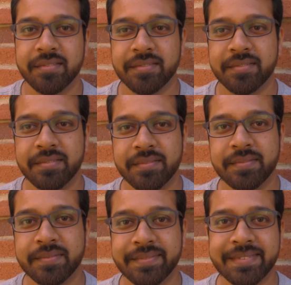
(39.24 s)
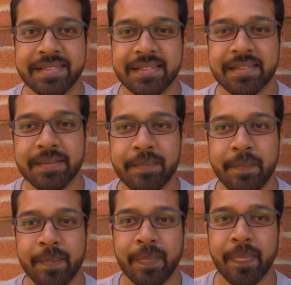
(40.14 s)
So um, what was your
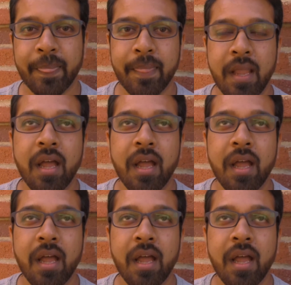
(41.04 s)
GRE score?